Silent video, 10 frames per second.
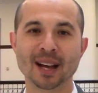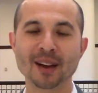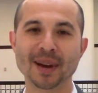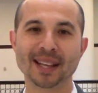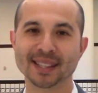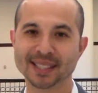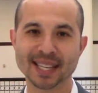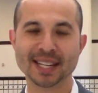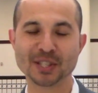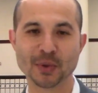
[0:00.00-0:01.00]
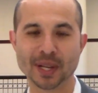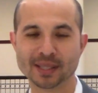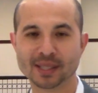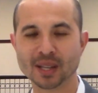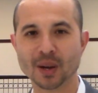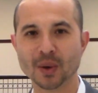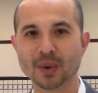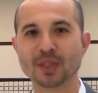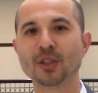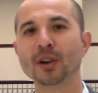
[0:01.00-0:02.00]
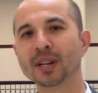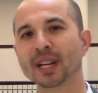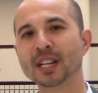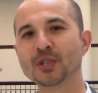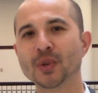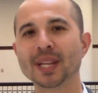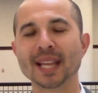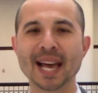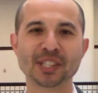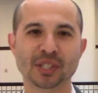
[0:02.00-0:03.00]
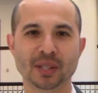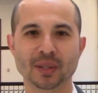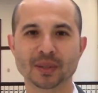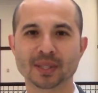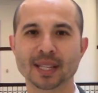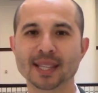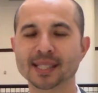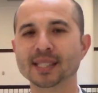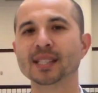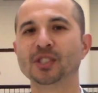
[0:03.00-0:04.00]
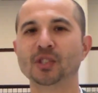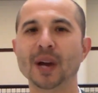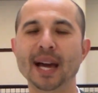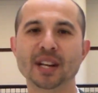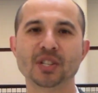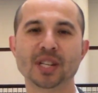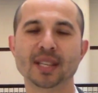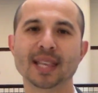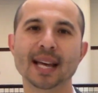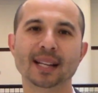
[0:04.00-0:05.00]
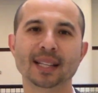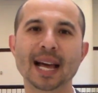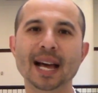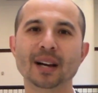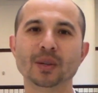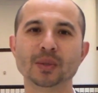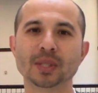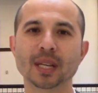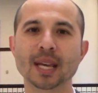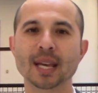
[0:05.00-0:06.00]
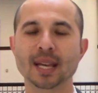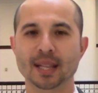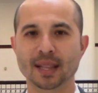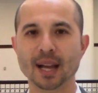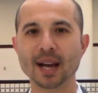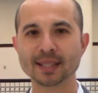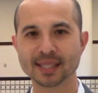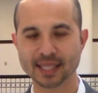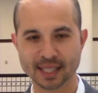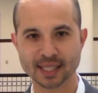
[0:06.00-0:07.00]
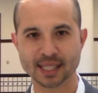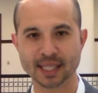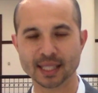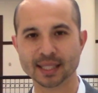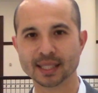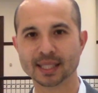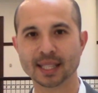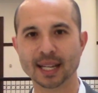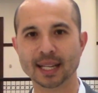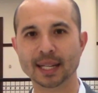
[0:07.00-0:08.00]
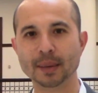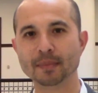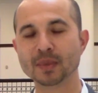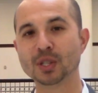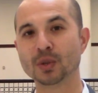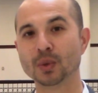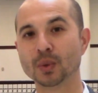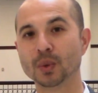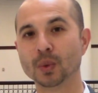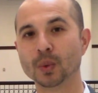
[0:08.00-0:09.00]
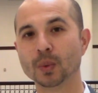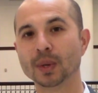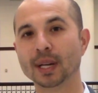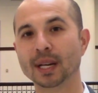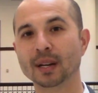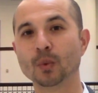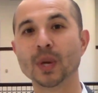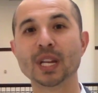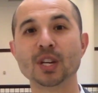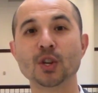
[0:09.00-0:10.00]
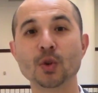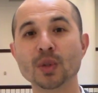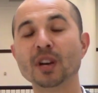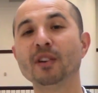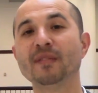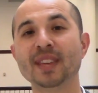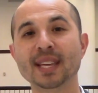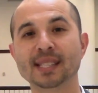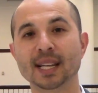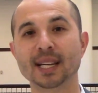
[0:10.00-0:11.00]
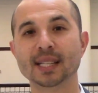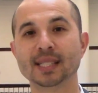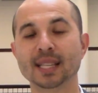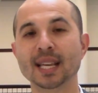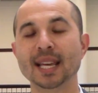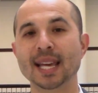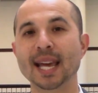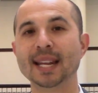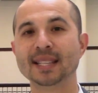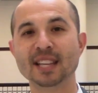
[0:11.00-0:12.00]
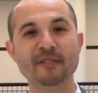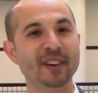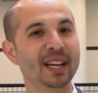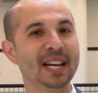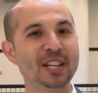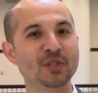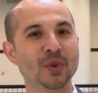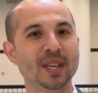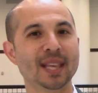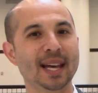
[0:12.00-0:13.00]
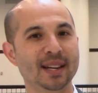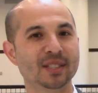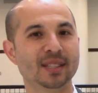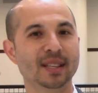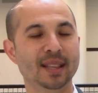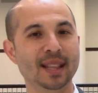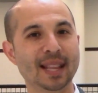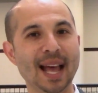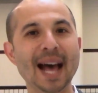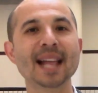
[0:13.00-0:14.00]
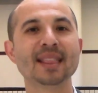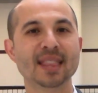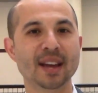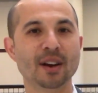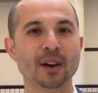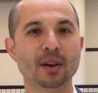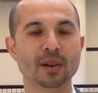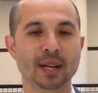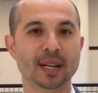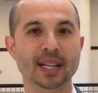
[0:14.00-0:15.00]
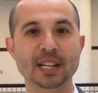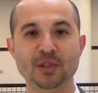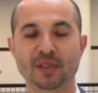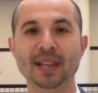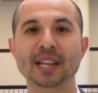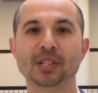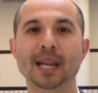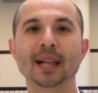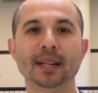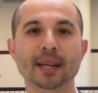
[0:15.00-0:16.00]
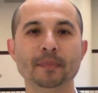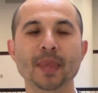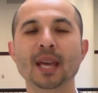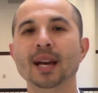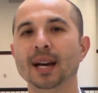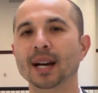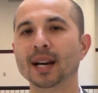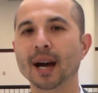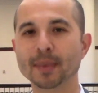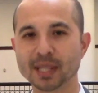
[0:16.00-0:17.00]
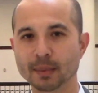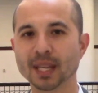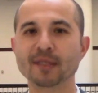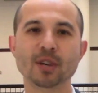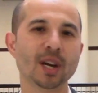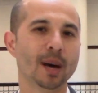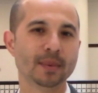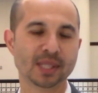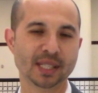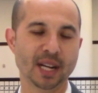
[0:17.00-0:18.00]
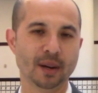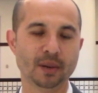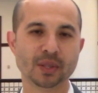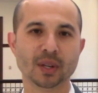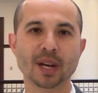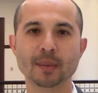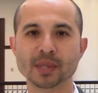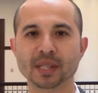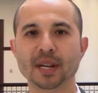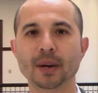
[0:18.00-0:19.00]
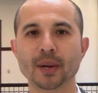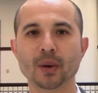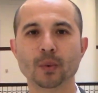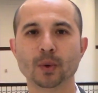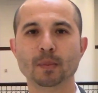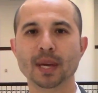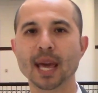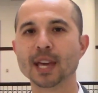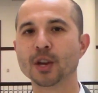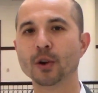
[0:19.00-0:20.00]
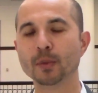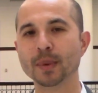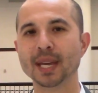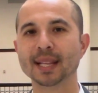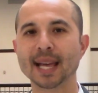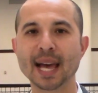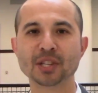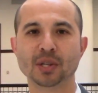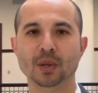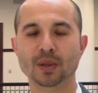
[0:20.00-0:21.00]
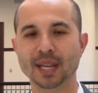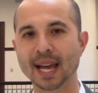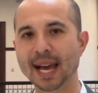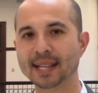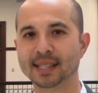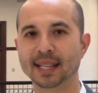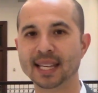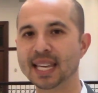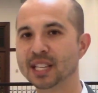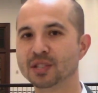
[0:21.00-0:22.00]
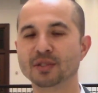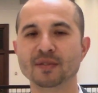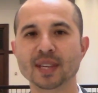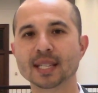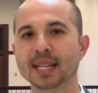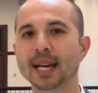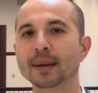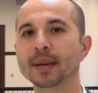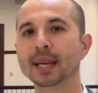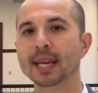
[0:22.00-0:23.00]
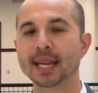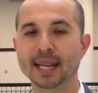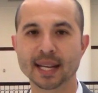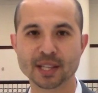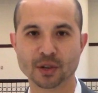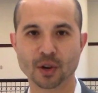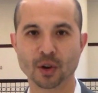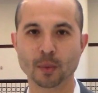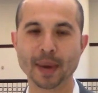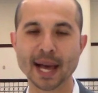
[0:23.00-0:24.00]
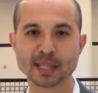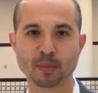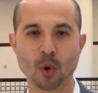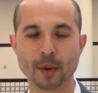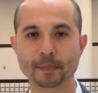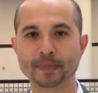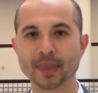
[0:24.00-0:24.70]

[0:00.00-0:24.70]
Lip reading: All right, let's get into it. So third country nationals, this is a strategy that allows non-citizens to renew their visas in a different country that is not their country of nationality. Let me give you a common scenario. So a common scenario would be a European national that has an E2 visa in his or her passport.